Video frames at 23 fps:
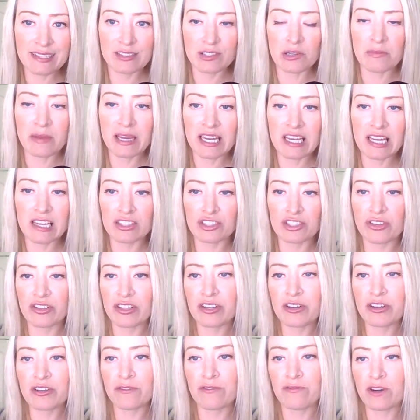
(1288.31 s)
So making sure
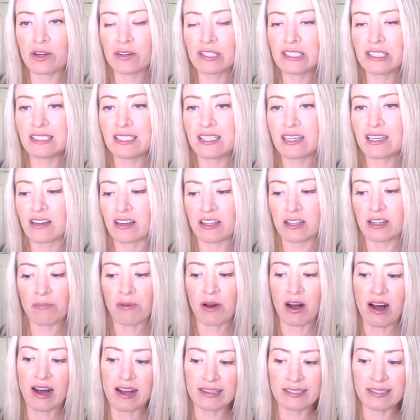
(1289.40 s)
that you're focusing on the
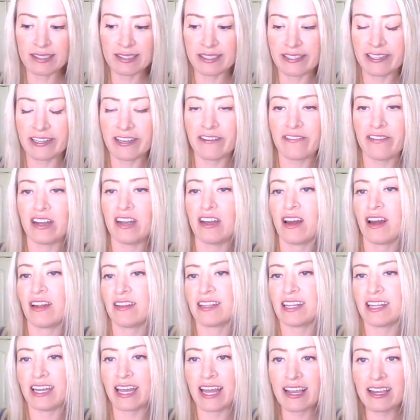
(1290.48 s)
positive and not
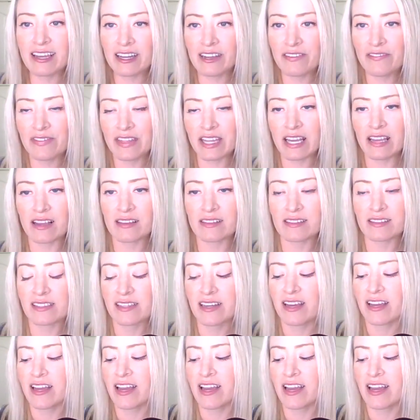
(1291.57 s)
the negative things.